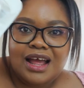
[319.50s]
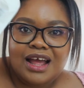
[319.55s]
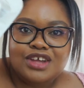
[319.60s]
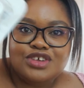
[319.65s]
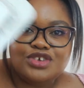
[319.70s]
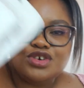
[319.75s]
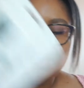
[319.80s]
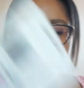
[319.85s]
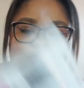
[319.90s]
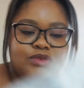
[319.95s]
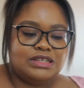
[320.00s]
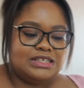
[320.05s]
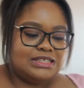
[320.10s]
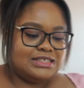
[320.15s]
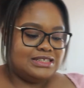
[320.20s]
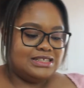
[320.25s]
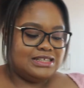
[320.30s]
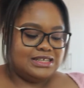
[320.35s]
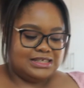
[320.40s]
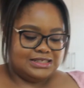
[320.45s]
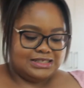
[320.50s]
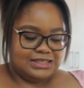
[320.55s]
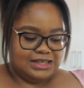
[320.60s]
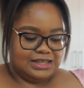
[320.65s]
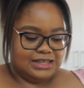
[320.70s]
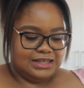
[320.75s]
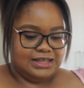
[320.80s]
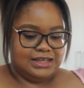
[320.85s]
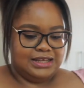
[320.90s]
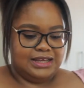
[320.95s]
You can't really see, it's a
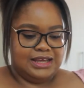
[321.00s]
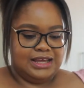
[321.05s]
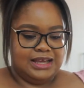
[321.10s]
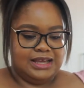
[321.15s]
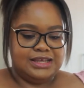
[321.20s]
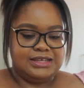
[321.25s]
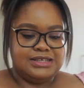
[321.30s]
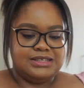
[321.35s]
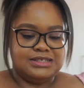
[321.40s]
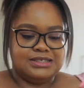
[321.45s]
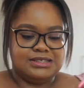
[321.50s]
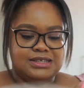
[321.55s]
clear case.